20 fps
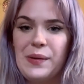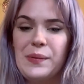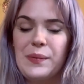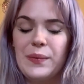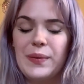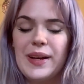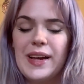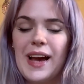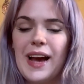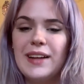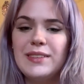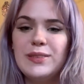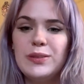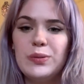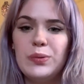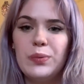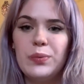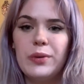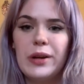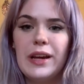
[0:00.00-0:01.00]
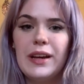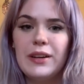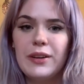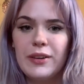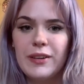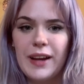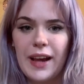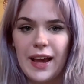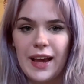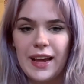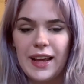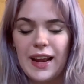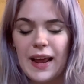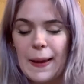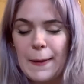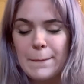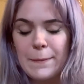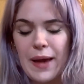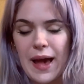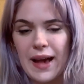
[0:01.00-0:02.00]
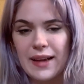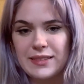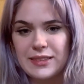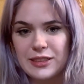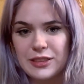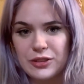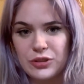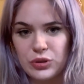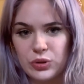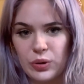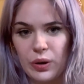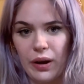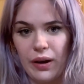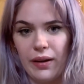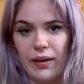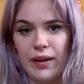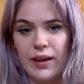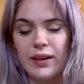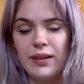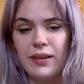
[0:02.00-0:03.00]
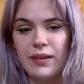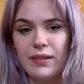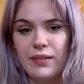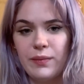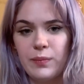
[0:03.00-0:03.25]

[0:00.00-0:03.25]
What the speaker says: We had to recreate a master's drawing.